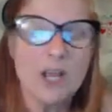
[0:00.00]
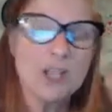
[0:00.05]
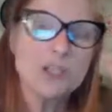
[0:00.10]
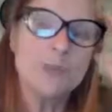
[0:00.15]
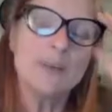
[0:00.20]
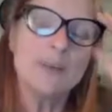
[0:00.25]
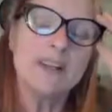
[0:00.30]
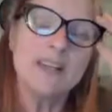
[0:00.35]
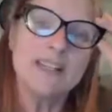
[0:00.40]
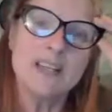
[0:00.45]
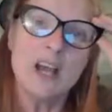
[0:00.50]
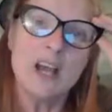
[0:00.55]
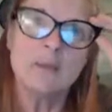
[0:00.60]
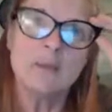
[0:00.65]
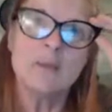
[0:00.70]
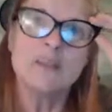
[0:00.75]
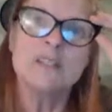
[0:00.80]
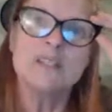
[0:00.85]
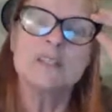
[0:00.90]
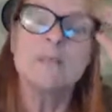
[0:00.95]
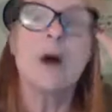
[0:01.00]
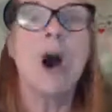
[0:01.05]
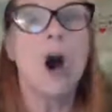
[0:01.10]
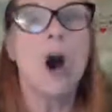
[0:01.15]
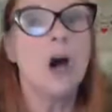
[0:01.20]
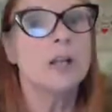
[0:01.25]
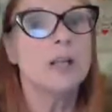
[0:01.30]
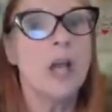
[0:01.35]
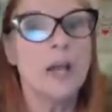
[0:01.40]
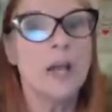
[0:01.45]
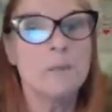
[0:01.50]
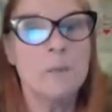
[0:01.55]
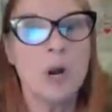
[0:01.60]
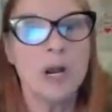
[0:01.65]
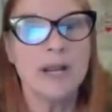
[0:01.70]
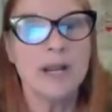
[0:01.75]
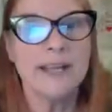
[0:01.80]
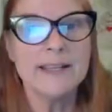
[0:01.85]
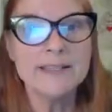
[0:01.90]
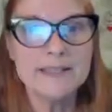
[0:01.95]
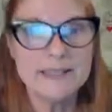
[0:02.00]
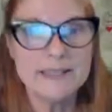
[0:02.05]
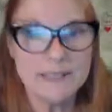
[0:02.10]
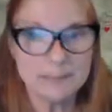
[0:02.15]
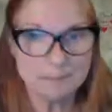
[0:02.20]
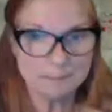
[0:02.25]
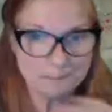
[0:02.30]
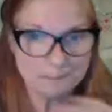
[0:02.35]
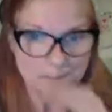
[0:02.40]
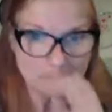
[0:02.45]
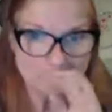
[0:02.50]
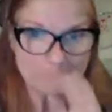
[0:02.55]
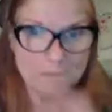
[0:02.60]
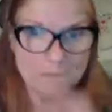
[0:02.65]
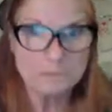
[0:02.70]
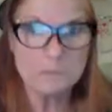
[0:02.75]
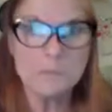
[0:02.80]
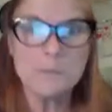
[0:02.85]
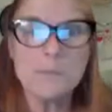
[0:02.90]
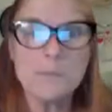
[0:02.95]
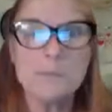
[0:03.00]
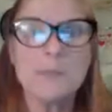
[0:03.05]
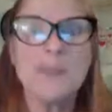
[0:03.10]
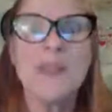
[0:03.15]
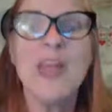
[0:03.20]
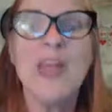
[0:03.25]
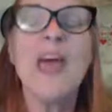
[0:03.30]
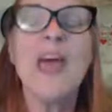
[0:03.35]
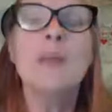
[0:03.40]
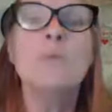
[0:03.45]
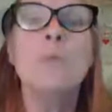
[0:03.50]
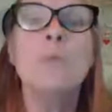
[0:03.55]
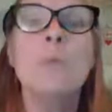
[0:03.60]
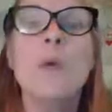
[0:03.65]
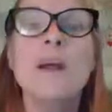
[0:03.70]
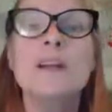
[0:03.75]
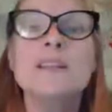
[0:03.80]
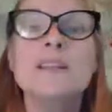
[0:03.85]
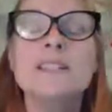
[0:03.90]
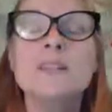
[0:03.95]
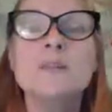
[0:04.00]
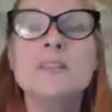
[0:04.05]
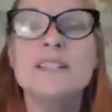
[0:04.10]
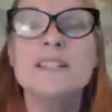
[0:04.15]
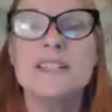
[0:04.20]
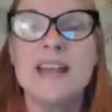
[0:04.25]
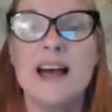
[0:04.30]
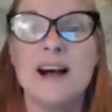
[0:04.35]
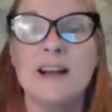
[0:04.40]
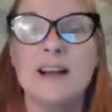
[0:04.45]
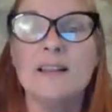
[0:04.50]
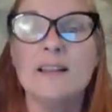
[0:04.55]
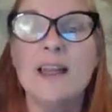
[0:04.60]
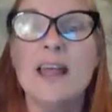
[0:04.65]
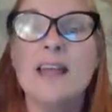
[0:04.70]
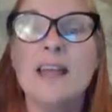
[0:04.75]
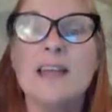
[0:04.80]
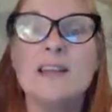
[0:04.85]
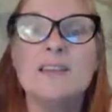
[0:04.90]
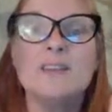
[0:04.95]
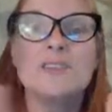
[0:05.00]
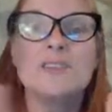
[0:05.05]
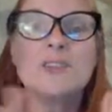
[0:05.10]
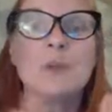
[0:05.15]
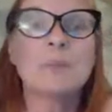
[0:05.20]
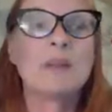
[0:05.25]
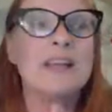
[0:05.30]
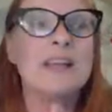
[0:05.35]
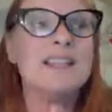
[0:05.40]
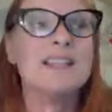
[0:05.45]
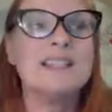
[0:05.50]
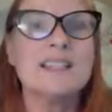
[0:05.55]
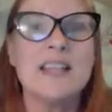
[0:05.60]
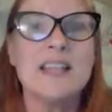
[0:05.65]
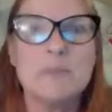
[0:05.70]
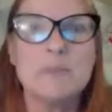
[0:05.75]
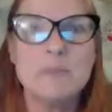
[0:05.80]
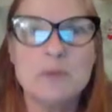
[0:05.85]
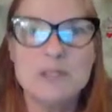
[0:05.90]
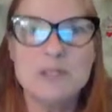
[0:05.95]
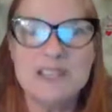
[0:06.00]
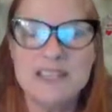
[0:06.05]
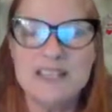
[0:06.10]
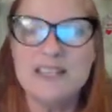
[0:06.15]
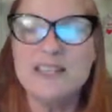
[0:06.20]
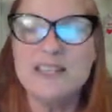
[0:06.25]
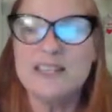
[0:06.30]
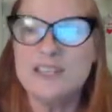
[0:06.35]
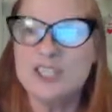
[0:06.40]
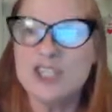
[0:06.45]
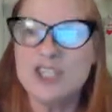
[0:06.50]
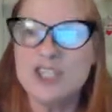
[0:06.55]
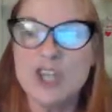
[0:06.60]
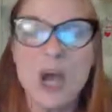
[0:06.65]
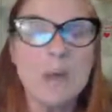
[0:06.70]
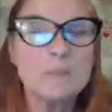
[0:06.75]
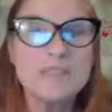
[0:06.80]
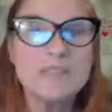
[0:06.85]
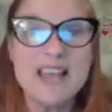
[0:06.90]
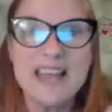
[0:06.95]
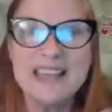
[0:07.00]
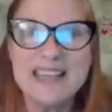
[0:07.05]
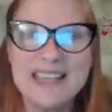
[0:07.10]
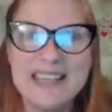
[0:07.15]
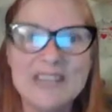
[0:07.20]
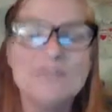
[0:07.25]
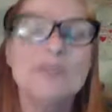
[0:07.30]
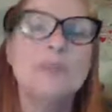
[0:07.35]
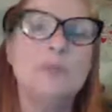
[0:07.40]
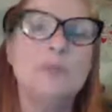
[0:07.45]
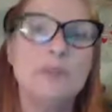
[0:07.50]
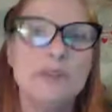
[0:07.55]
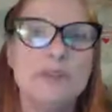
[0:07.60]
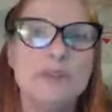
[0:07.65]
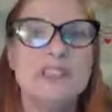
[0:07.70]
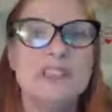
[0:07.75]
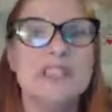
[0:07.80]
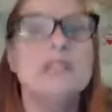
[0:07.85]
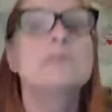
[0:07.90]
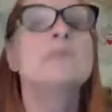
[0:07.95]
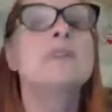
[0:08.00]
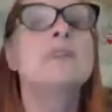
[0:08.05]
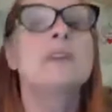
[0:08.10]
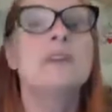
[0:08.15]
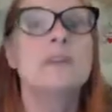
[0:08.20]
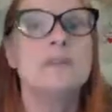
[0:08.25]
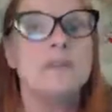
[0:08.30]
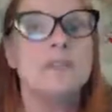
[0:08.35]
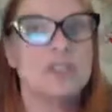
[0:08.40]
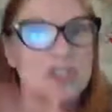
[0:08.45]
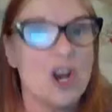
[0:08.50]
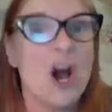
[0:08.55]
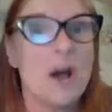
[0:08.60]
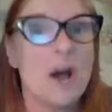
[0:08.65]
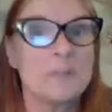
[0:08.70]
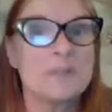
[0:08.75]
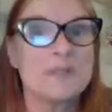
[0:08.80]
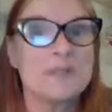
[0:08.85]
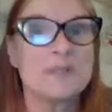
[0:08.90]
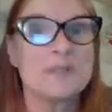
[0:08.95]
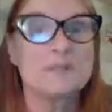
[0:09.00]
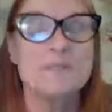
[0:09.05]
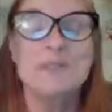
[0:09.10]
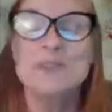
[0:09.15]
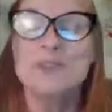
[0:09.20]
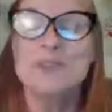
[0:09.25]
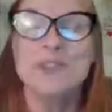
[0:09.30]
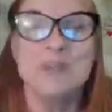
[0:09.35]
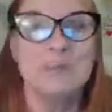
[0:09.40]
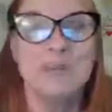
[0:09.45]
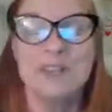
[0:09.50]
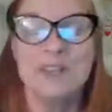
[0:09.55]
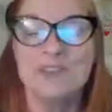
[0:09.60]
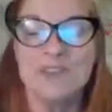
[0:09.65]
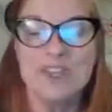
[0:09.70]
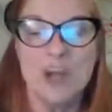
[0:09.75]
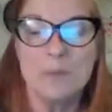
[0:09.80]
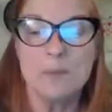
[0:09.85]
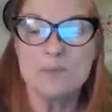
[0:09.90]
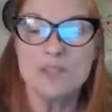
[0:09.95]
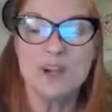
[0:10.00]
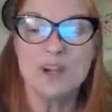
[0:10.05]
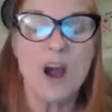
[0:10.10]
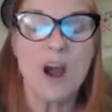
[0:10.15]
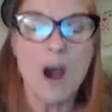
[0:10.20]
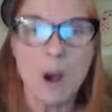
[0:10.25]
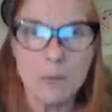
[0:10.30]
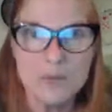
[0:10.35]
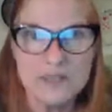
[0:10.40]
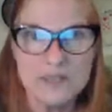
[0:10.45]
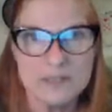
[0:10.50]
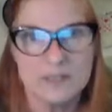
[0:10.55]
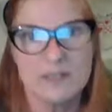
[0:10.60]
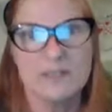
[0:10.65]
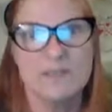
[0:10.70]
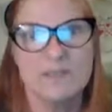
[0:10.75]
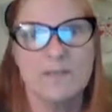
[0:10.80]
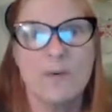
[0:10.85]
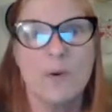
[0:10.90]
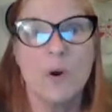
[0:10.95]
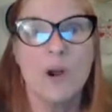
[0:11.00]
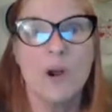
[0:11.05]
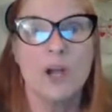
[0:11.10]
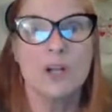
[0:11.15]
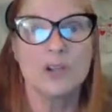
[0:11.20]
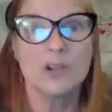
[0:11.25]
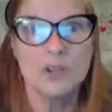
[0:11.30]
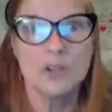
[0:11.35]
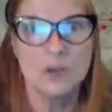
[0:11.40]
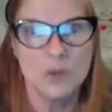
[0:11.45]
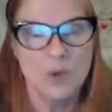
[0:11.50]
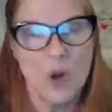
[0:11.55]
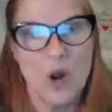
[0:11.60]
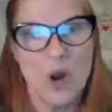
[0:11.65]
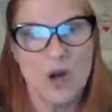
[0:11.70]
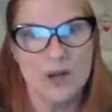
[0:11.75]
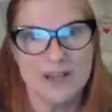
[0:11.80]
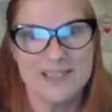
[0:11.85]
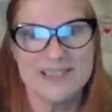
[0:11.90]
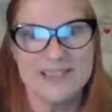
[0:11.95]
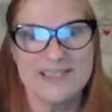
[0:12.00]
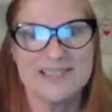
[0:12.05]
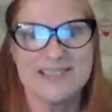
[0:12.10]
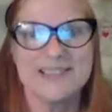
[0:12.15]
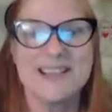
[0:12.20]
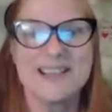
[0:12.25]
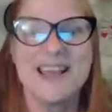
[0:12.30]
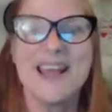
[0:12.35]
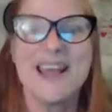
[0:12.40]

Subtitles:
So we're going to talk about some online markets and where to sell. So places like boutiques and shops and even museum shops. Museum gift shops are always looking for new artists.